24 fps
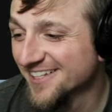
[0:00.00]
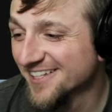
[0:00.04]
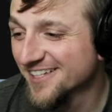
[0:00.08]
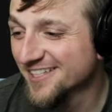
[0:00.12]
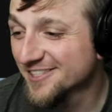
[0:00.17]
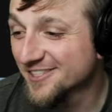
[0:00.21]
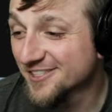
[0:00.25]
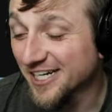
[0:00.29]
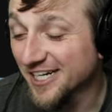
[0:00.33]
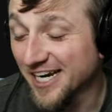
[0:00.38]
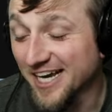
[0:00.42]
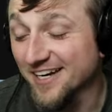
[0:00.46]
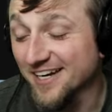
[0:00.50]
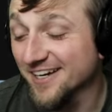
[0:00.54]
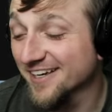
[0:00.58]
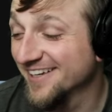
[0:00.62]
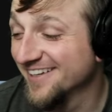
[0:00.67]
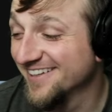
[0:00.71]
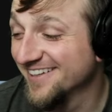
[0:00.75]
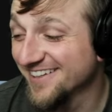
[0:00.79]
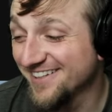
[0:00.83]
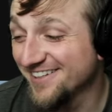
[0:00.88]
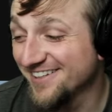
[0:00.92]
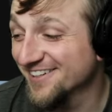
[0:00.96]
Chat,
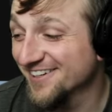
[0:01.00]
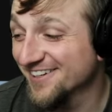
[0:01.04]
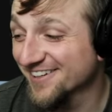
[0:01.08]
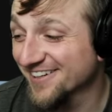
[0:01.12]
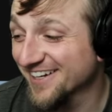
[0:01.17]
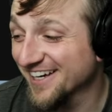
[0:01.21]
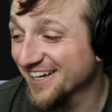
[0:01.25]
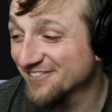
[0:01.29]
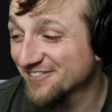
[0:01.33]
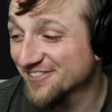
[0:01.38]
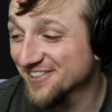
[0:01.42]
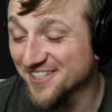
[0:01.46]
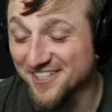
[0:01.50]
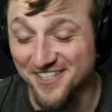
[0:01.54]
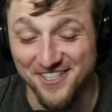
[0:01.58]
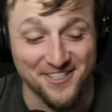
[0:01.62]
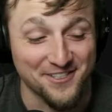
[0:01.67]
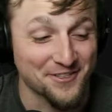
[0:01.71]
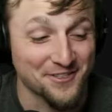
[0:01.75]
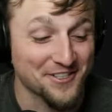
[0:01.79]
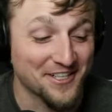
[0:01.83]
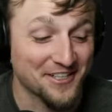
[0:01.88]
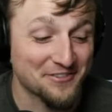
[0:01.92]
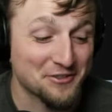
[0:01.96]
you don't have
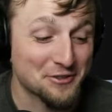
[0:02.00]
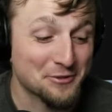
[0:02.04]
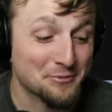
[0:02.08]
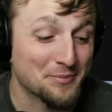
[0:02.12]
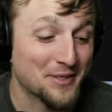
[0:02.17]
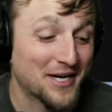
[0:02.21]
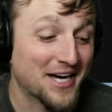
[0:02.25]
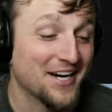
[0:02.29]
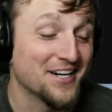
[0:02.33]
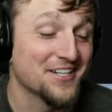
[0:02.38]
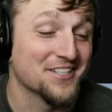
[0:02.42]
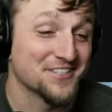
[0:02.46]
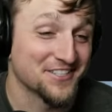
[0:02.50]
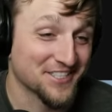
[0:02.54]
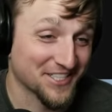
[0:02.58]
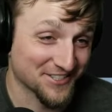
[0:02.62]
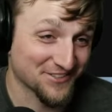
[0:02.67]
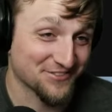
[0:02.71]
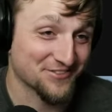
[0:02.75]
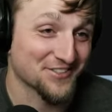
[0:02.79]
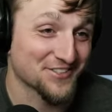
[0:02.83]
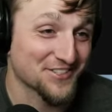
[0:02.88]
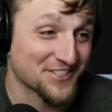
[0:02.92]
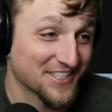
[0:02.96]
to apologize
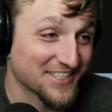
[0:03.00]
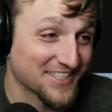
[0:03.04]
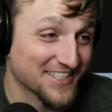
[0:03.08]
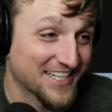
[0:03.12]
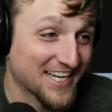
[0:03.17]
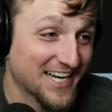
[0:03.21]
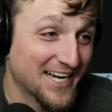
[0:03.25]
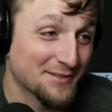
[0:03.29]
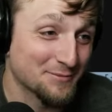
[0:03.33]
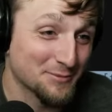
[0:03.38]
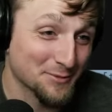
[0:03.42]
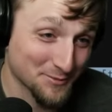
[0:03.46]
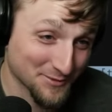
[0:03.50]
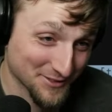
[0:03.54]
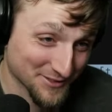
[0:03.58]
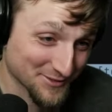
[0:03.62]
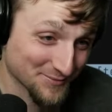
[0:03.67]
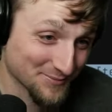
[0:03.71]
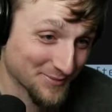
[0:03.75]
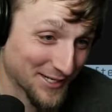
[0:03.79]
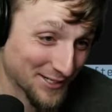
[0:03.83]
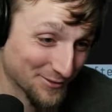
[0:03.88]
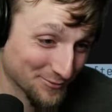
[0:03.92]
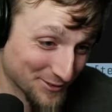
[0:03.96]
for sending compliments
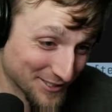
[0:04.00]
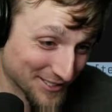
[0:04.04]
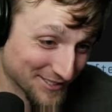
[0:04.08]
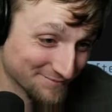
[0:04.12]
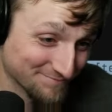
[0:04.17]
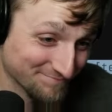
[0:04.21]
my way.